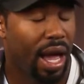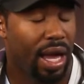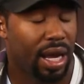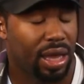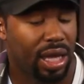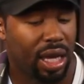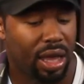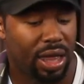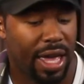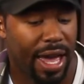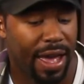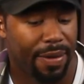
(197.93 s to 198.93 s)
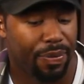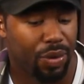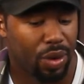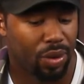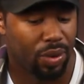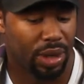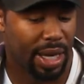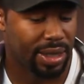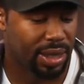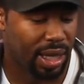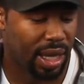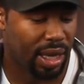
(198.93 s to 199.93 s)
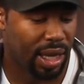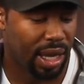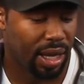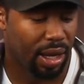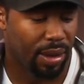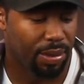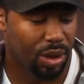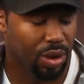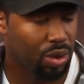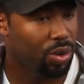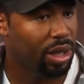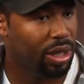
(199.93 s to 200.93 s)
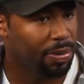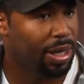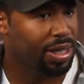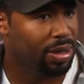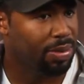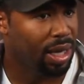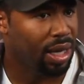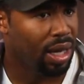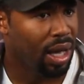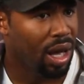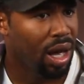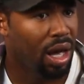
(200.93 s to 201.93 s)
And I think that, with that said, that you know, it's a really good place to be.